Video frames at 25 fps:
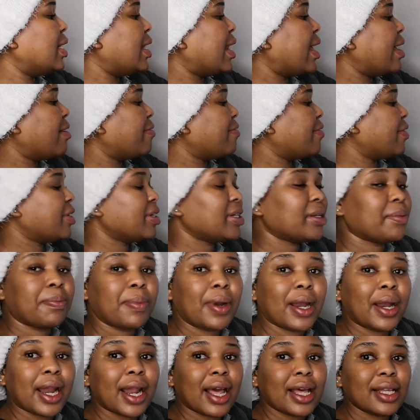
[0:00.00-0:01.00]

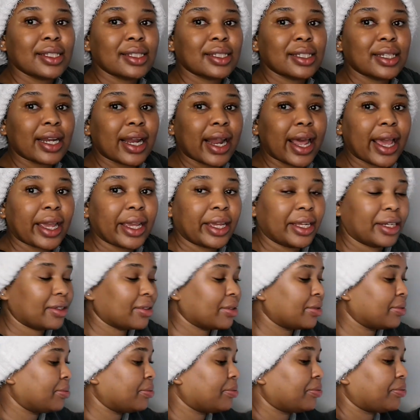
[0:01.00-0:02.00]
11 plus 9.
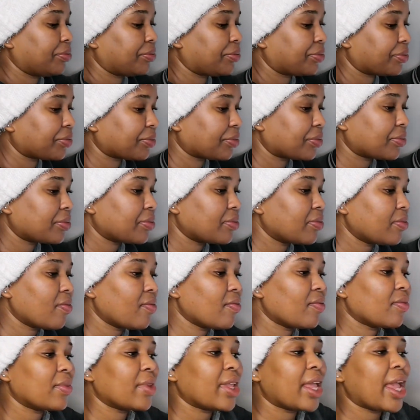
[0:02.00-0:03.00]

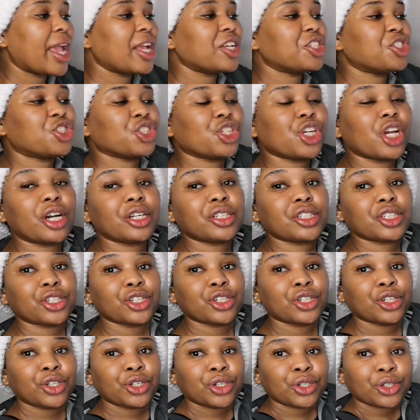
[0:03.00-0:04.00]
And she got
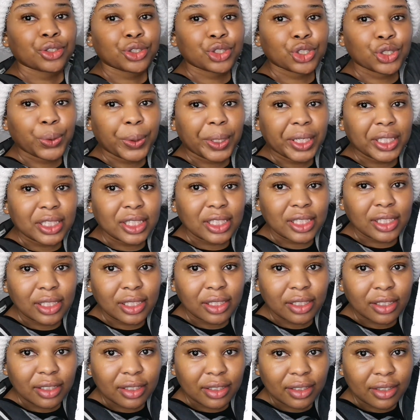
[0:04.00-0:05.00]

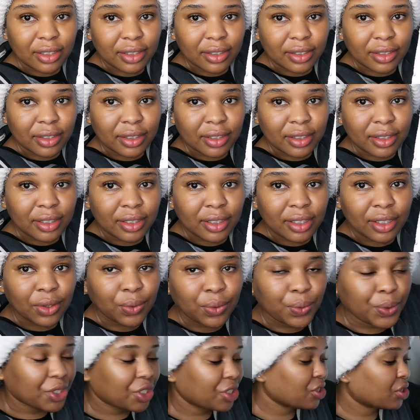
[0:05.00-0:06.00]
20,
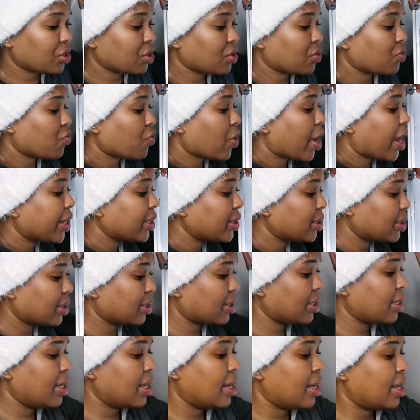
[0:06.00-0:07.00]
which is right.
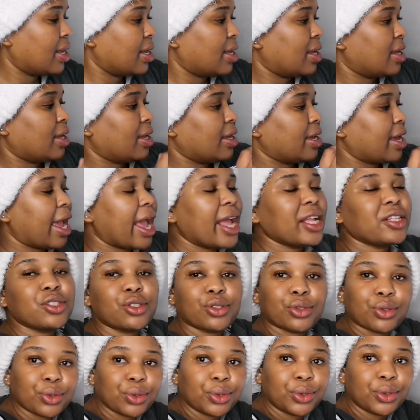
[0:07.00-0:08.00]
At
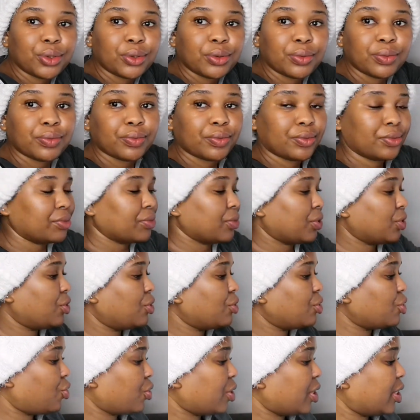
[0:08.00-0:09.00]
school,
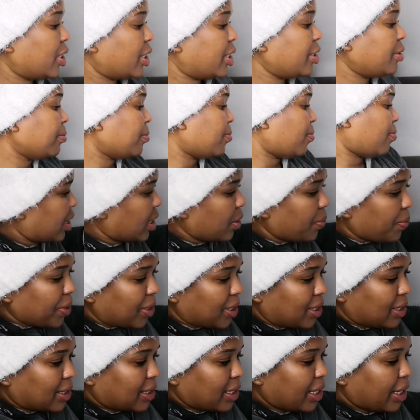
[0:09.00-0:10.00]
usually, they
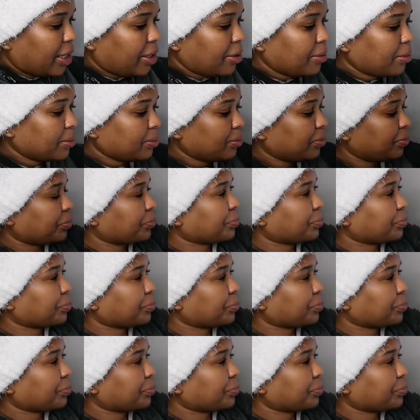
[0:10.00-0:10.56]
would say